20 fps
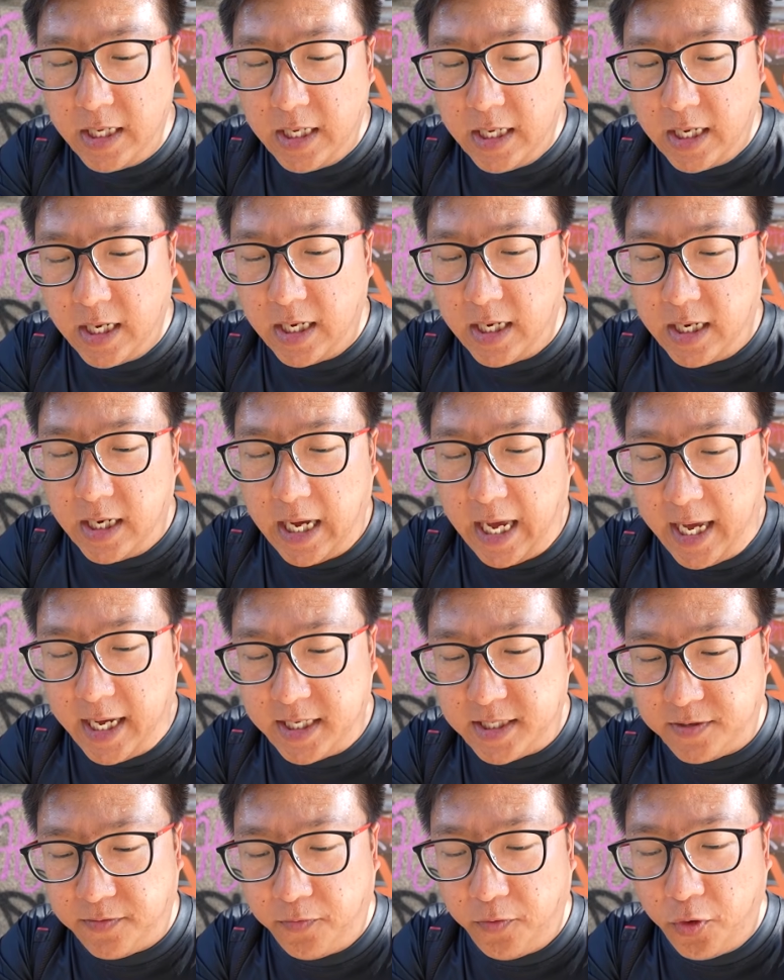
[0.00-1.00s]

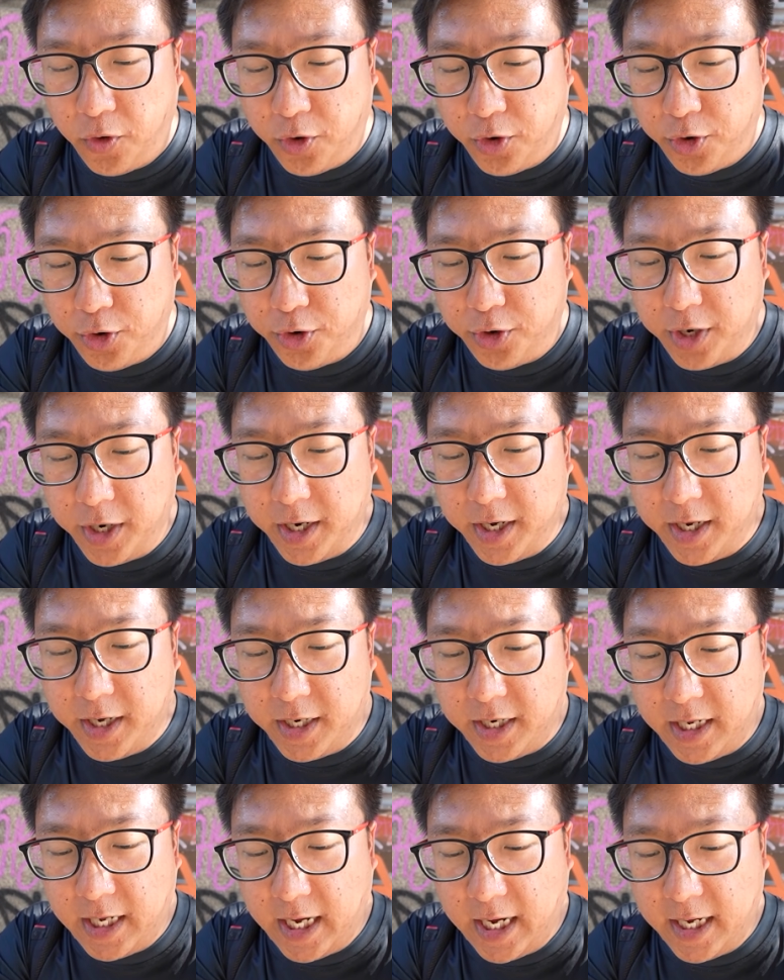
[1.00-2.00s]
As for
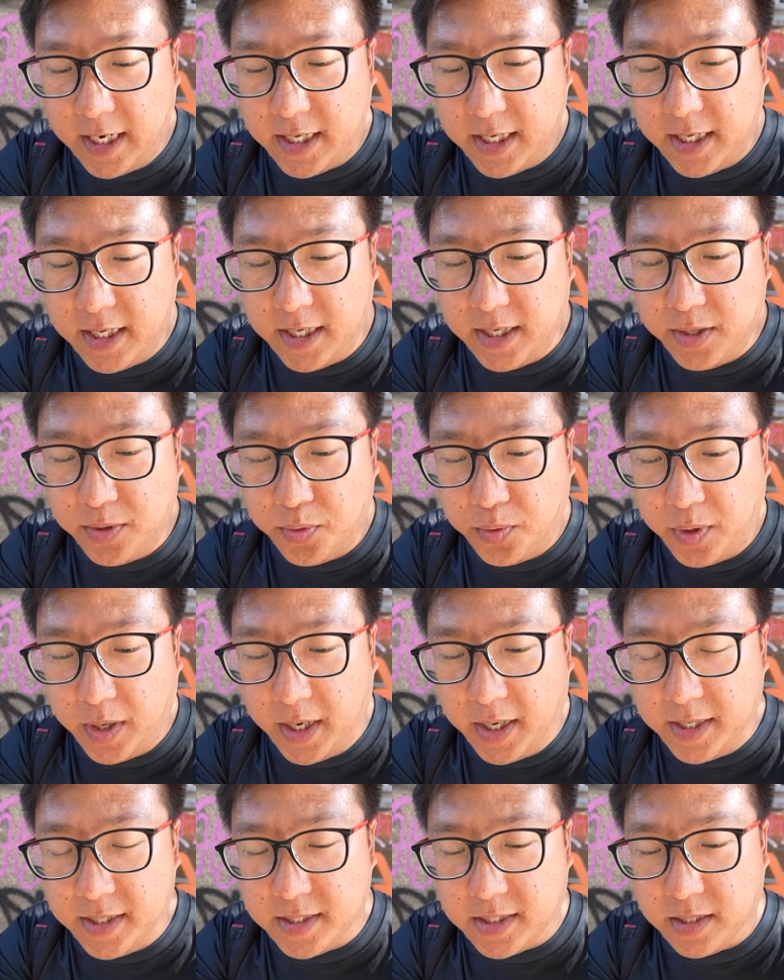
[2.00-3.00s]
the other
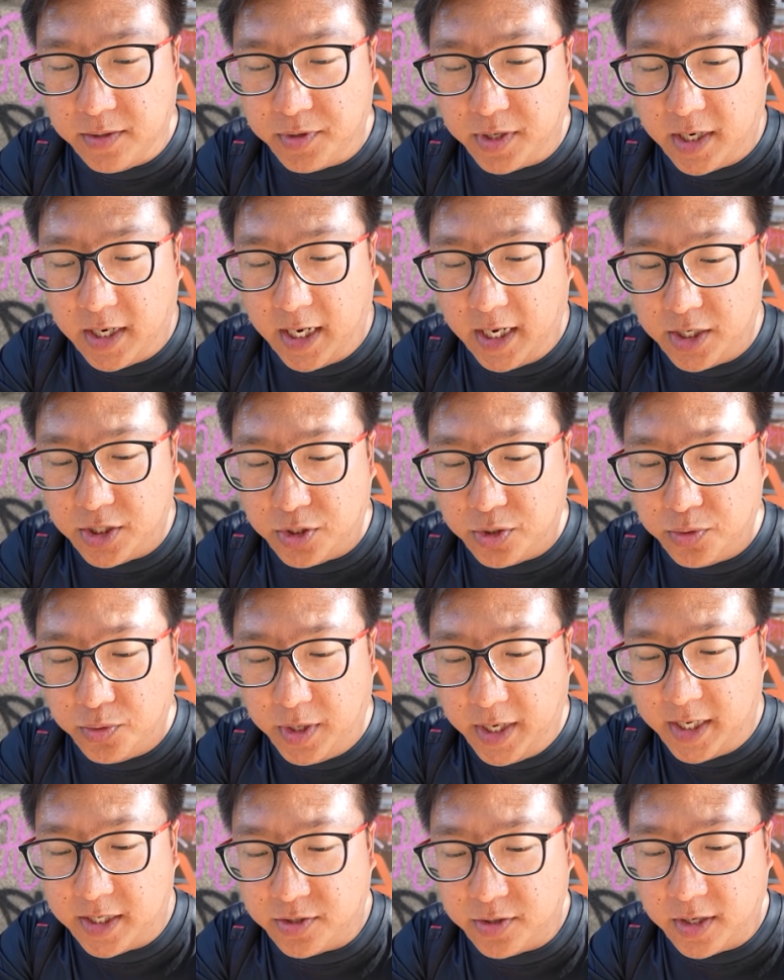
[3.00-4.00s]
ones, we're gonna hatch 2
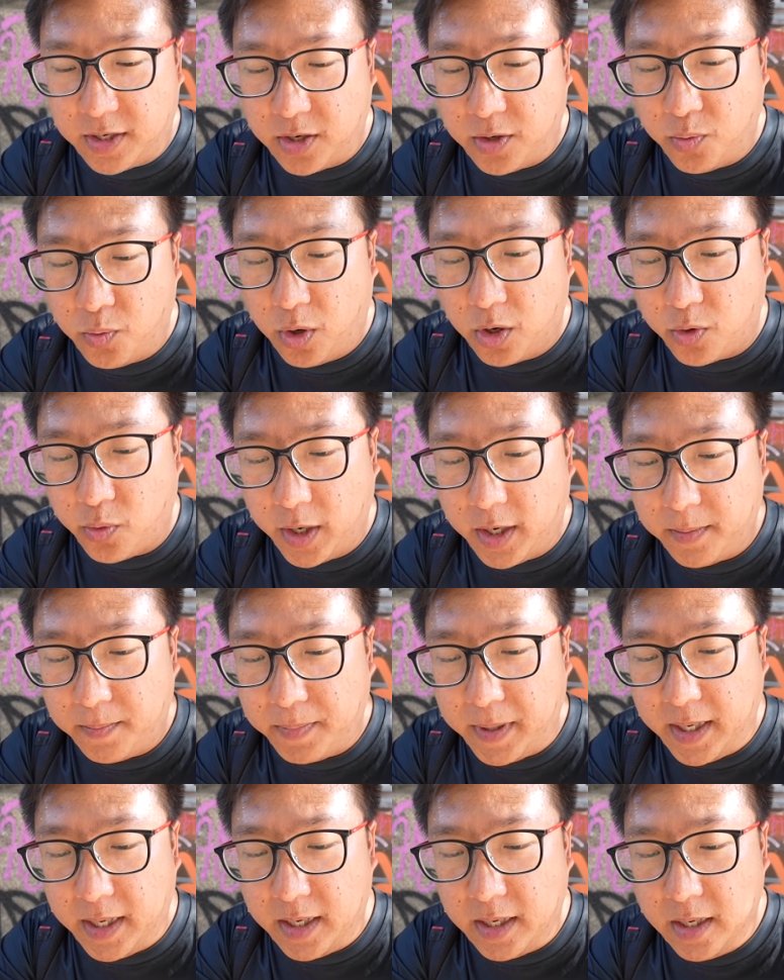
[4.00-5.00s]
eggs, so I gotta walk quite a
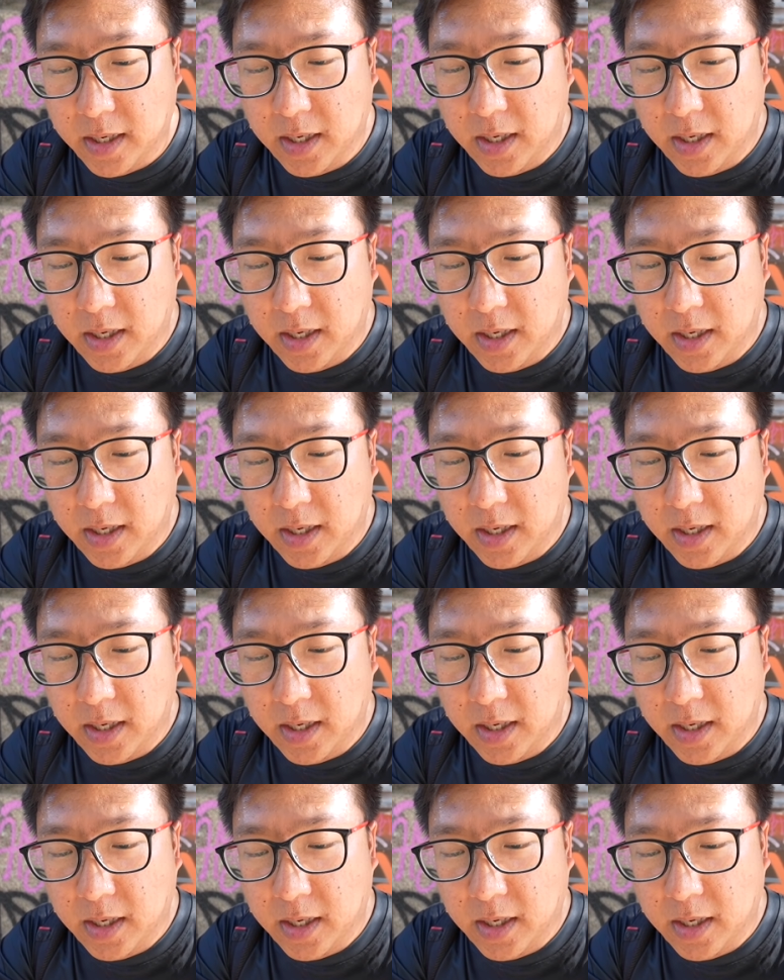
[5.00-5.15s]
bit.